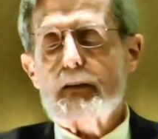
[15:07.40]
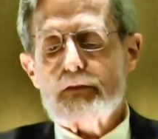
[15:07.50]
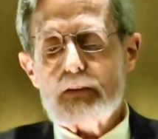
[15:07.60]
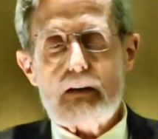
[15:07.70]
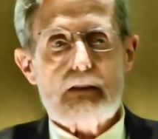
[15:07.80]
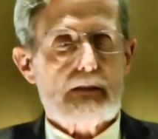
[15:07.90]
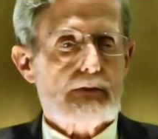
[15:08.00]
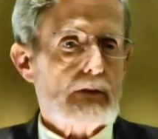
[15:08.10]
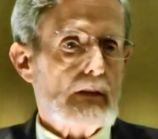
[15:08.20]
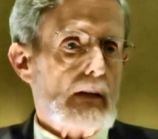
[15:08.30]
near Florence
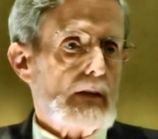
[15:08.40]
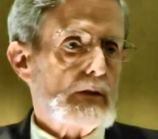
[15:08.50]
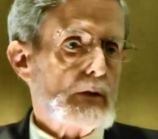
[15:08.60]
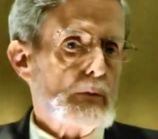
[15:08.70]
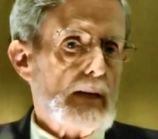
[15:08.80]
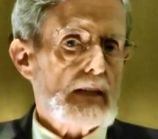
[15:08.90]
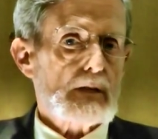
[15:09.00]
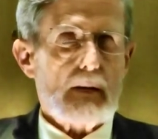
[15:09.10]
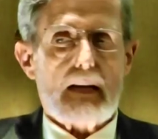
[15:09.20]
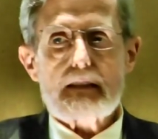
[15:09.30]
for two
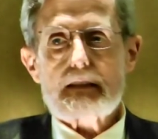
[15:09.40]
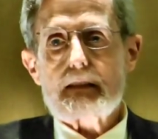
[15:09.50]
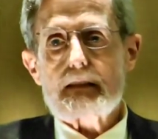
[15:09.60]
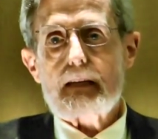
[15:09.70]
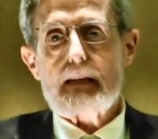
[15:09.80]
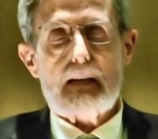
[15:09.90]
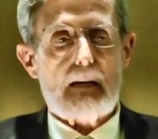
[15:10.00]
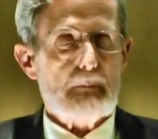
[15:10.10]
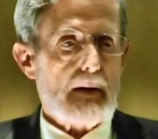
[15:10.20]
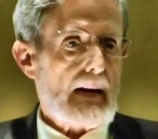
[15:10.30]
weeks rest, and then I
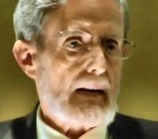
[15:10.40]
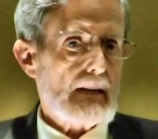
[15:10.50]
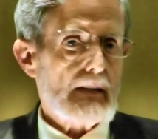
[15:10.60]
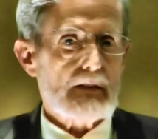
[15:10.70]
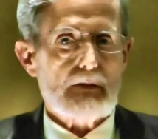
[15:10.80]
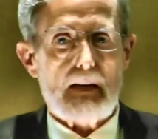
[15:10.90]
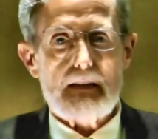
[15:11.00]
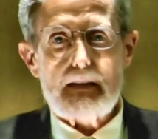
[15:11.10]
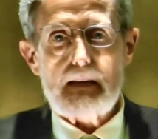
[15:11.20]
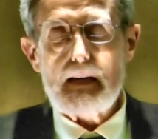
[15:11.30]
came back and I
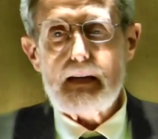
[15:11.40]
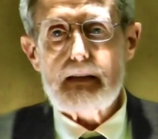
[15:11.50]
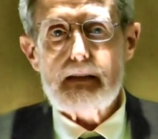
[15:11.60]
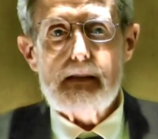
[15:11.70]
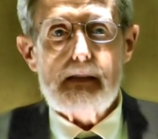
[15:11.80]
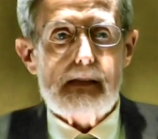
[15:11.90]
tried again. And